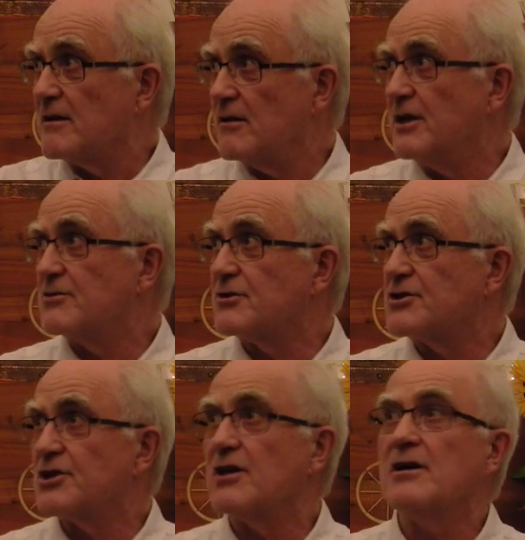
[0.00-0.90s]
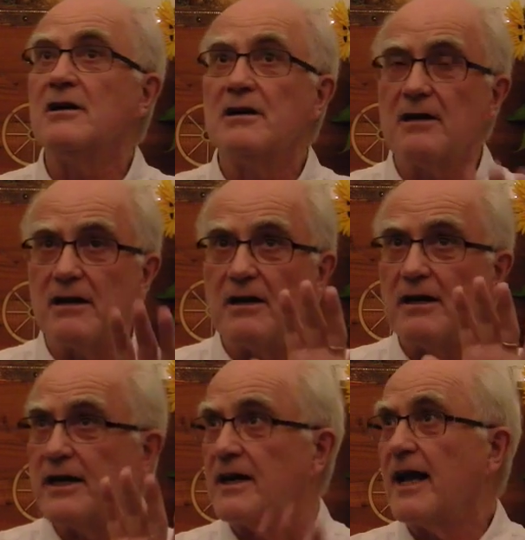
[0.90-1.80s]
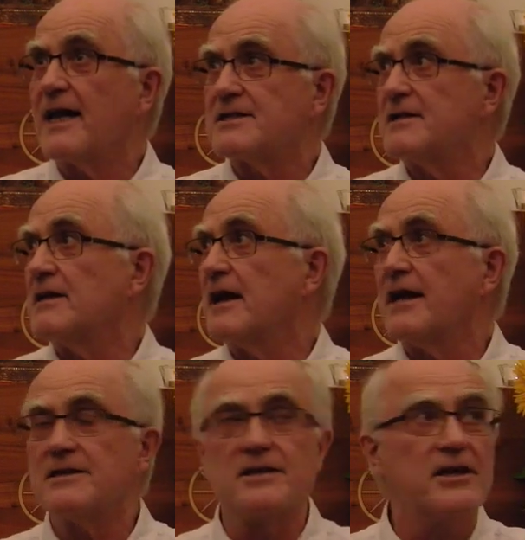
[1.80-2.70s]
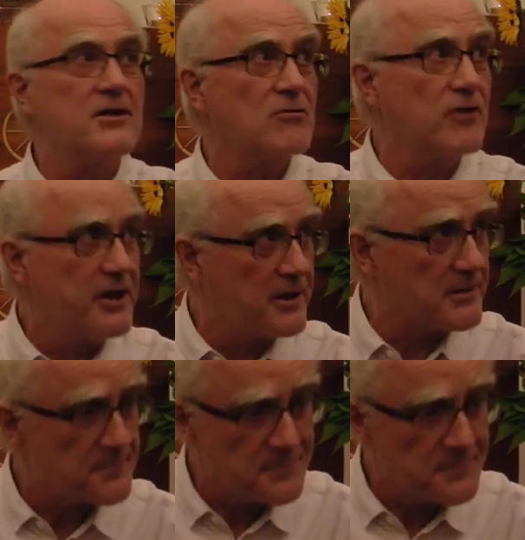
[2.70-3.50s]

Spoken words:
literature, in Latin and in Greek.